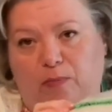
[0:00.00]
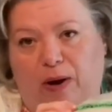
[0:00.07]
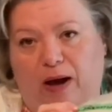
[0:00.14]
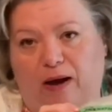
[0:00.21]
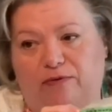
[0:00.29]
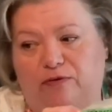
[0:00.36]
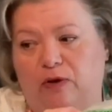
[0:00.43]

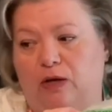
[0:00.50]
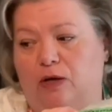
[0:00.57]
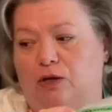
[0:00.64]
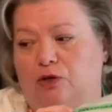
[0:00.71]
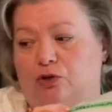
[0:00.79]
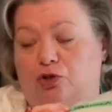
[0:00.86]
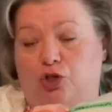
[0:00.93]
off
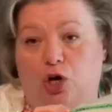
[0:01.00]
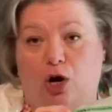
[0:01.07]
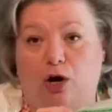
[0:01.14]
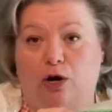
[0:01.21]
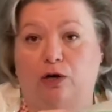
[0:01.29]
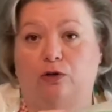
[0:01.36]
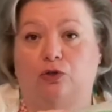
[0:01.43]
your
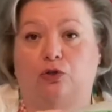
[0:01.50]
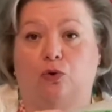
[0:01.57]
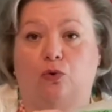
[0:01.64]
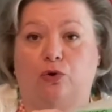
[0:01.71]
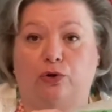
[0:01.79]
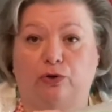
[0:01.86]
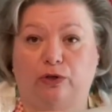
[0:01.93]
jars
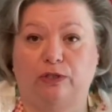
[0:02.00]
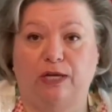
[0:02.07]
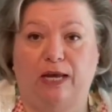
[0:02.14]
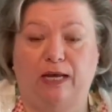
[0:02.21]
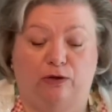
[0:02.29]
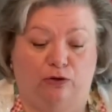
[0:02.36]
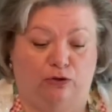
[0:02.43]
or your
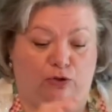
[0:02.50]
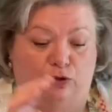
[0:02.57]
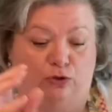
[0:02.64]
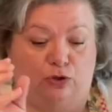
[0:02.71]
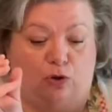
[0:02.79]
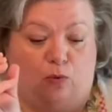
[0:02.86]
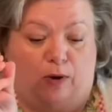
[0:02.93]
containers or
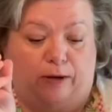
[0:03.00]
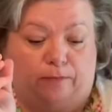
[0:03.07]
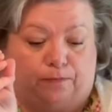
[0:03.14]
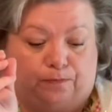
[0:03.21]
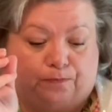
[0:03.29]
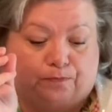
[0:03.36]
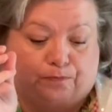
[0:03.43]
so on.
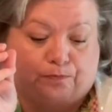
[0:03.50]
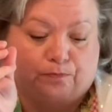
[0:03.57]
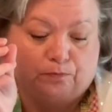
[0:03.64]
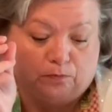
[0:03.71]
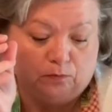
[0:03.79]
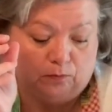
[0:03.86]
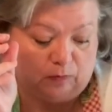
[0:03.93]

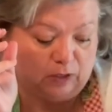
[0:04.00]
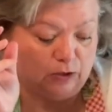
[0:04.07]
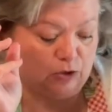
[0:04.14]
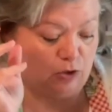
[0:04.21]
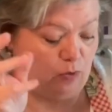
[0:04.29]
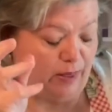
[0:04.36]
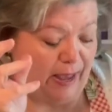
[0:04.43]

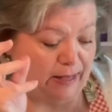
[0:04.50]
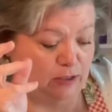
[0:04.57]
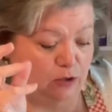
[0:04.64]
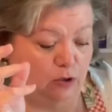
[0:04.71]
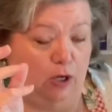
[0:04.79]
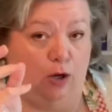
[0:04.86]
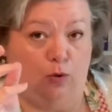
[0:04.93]
So
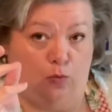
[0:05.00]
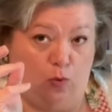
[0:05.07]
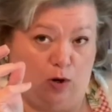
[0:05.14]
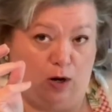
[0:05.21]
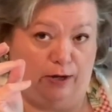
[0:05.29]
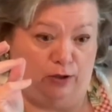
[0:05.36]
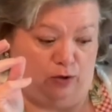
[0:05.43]
that's what
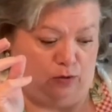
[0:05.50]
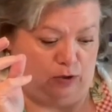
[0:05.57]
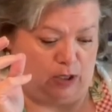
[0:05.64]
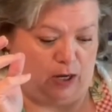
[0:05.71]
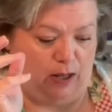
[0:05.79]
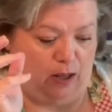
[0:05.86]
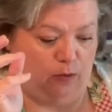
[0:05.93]
I use.
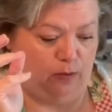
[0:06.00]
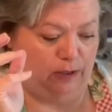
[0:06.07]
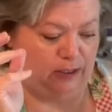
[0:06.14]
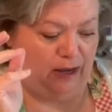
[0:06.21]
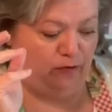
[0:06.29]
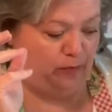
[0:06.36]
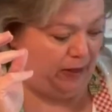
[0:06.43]
I always
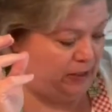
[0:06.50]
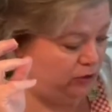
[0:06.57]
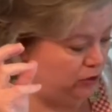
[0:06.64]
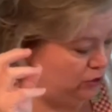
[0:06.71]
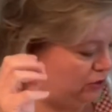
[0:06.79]
have painter's